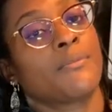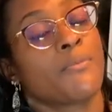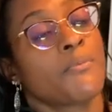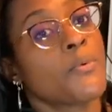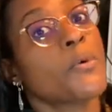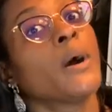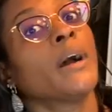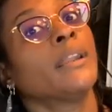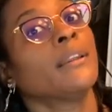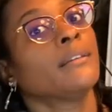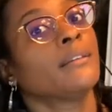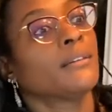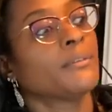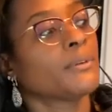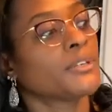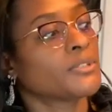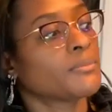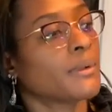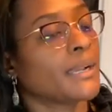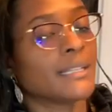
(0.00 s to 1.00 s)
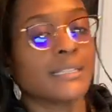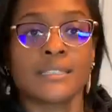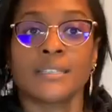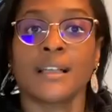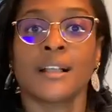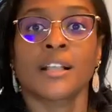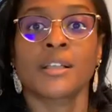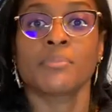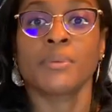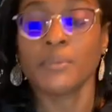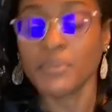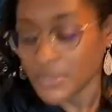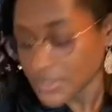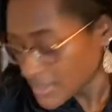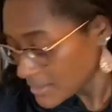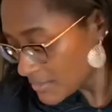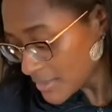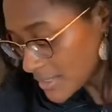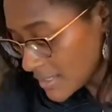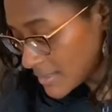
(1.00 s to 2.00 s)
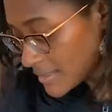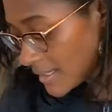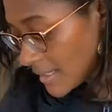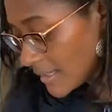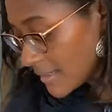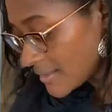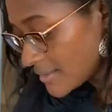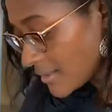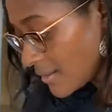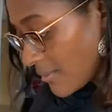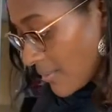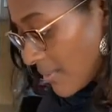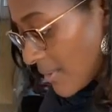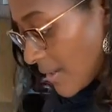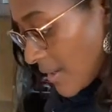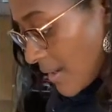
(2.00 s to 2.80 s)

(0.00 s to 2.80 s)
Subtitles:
one which might suck, but we shall see. So